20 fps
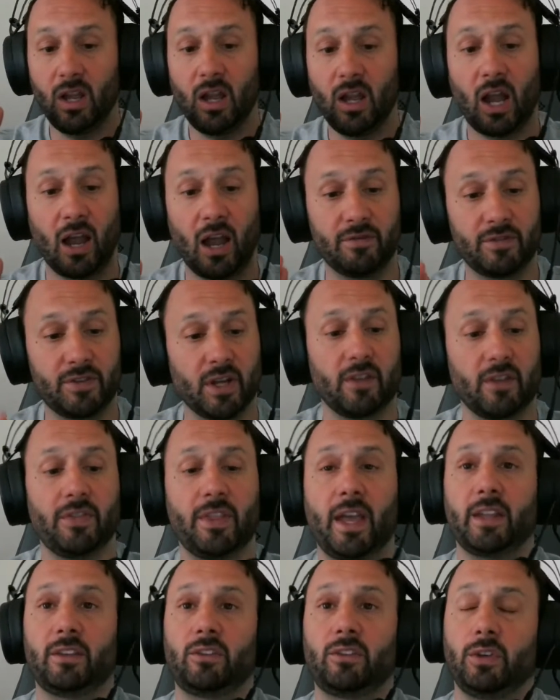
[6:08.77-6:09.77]
I've done
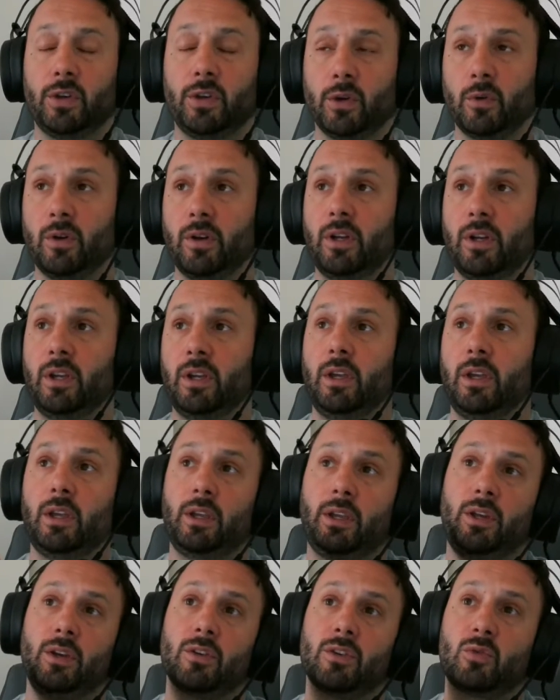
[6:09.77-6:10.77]
that too.
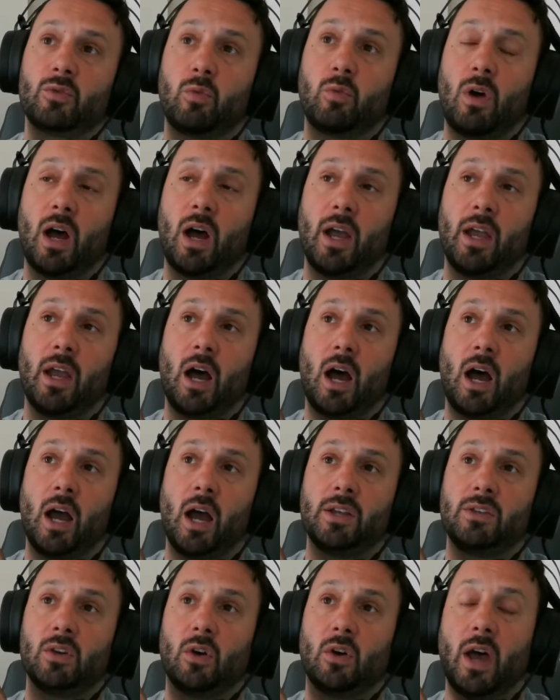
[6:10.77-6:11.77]
Here's why I
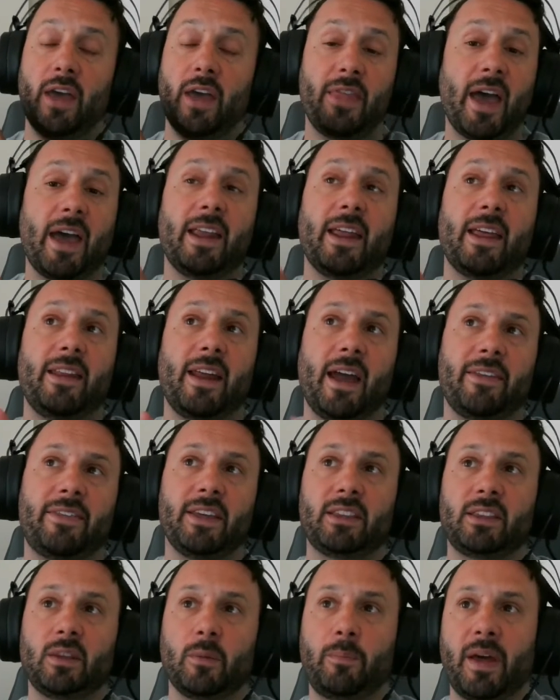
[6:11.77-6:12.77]
don't, and I
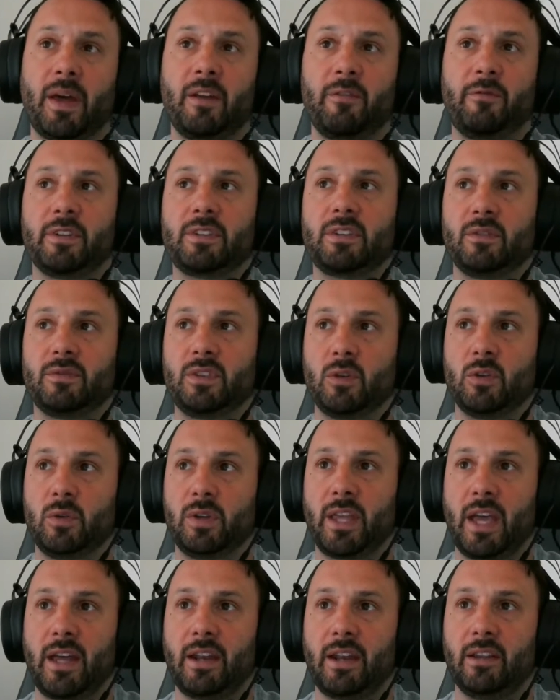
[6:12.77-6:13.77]
think the benefits of doing
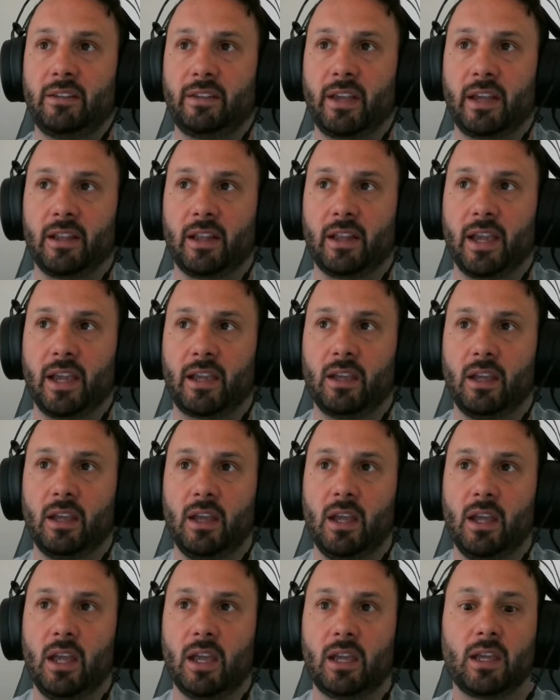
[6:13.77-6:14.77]
that is that like
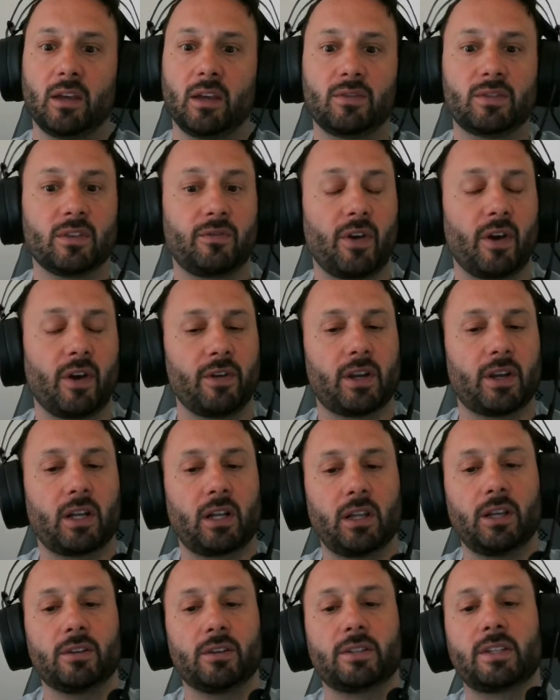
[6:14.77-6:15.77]
it gives a very
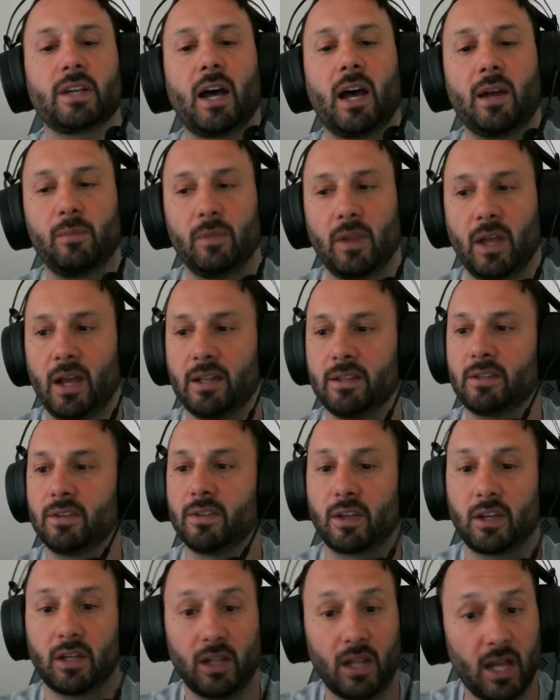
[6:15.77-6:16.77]
clear timeline to the
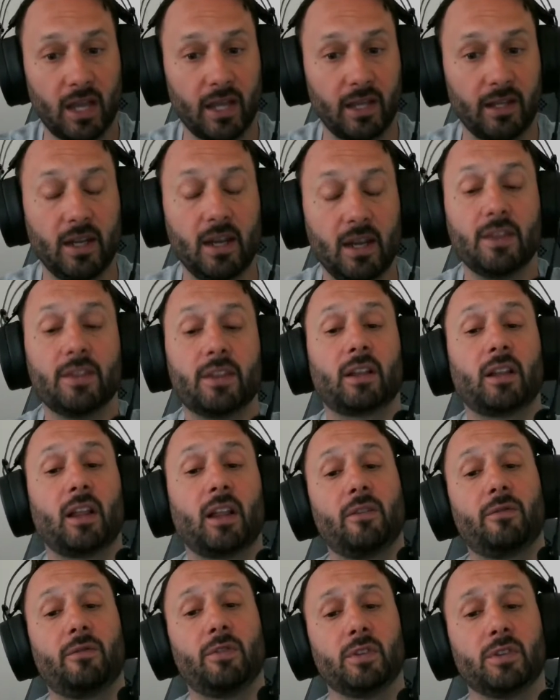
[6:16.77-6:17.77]
client. The
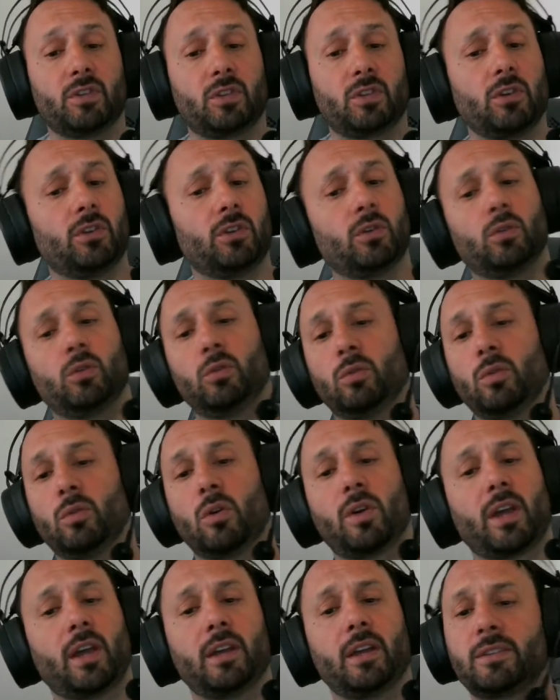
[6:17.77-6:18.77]
client feels good. Ooh,
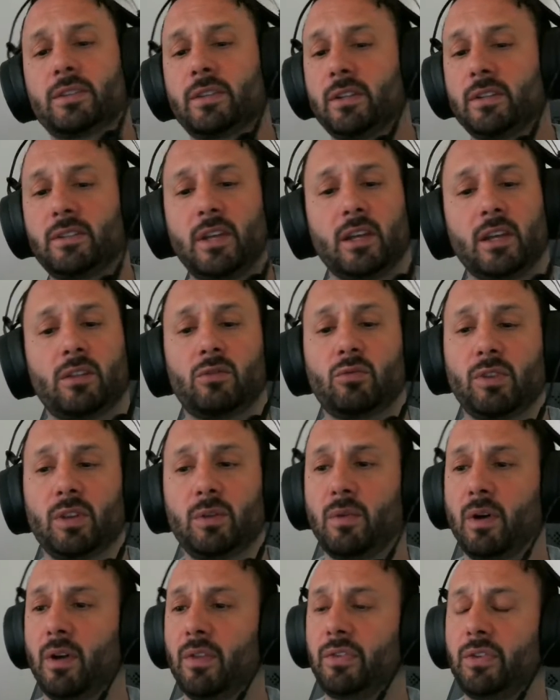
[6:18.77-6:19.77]
okay, it's going to take 3
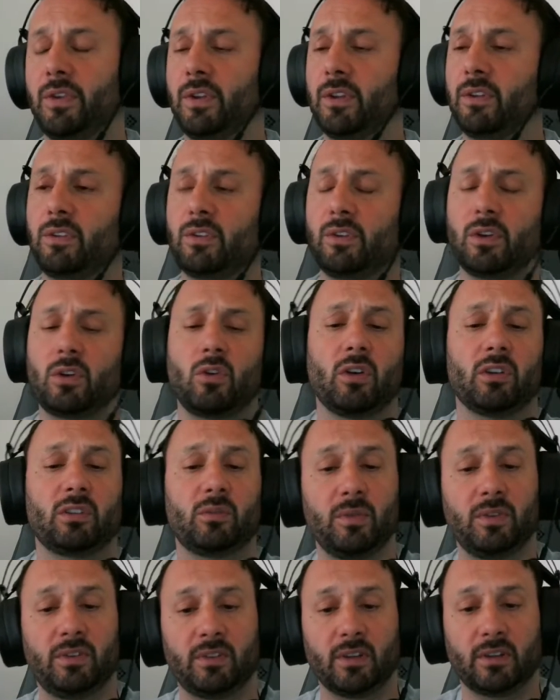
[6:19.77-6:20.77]
months and it's going to cost
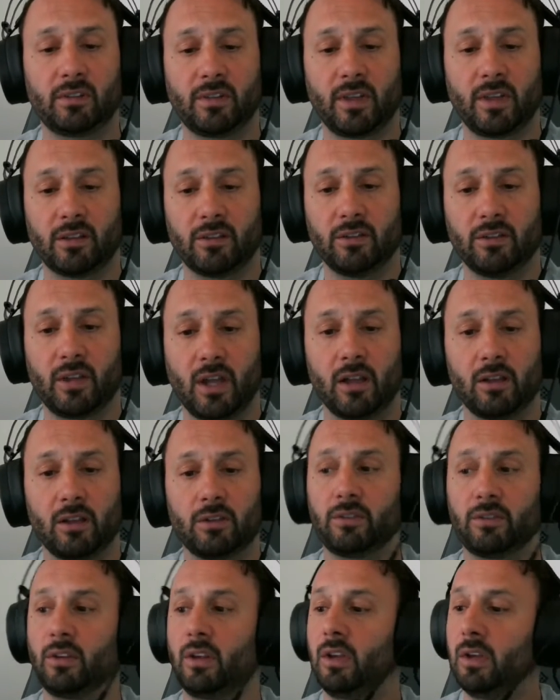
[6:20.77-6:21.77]
me
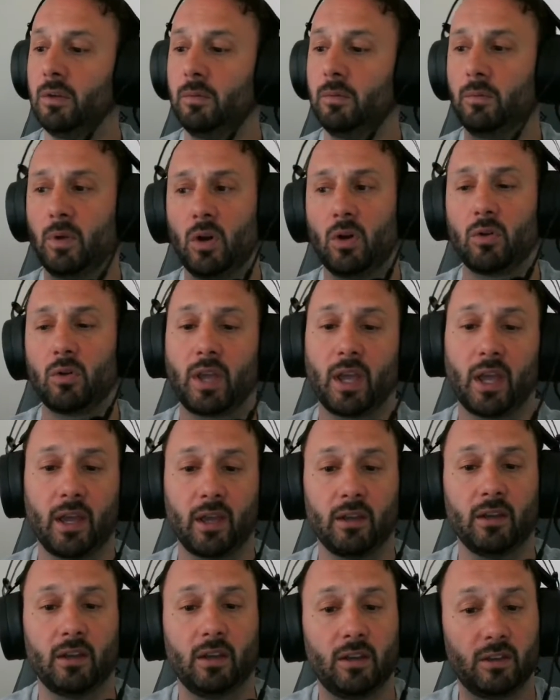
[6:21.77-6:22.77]
$6,000.
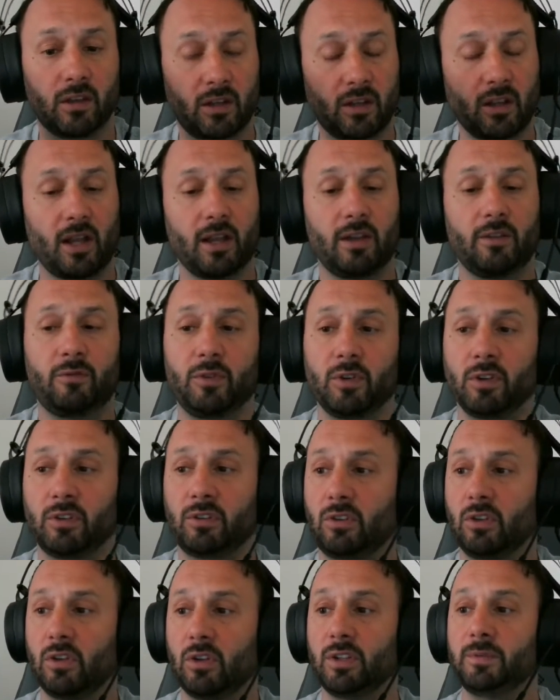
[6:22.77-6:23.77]
Okay, the client feels
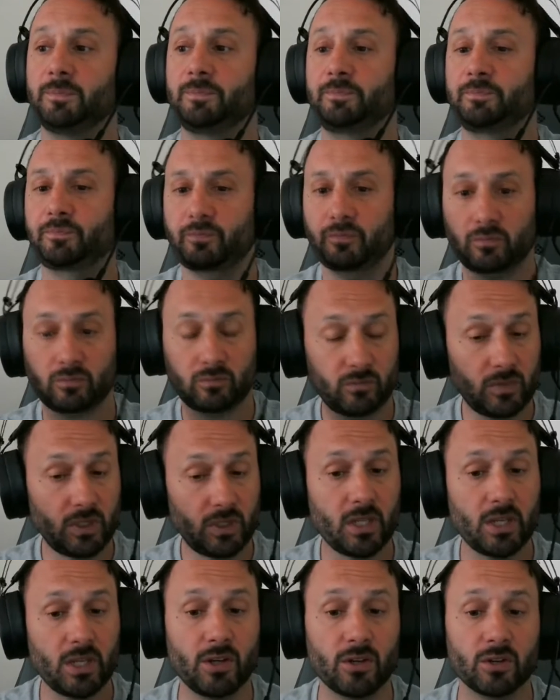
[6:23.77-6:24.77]
good.
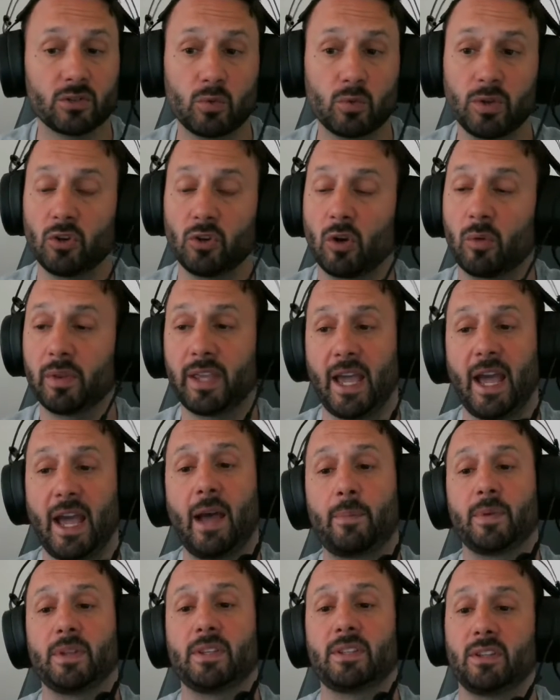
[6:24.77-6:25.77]
Here's what normally
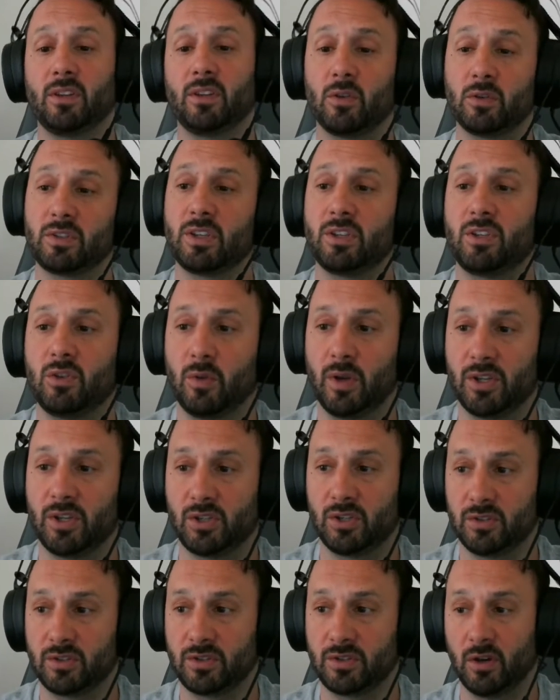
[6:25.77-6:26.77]
happens in those
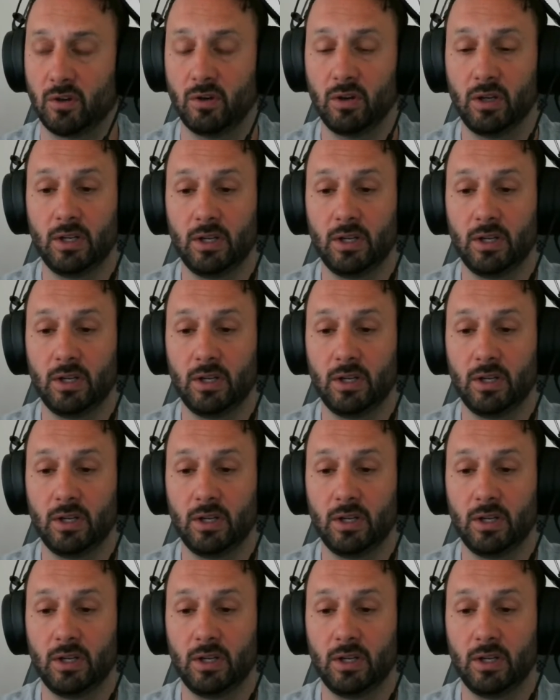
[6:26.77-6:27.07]
situations, though.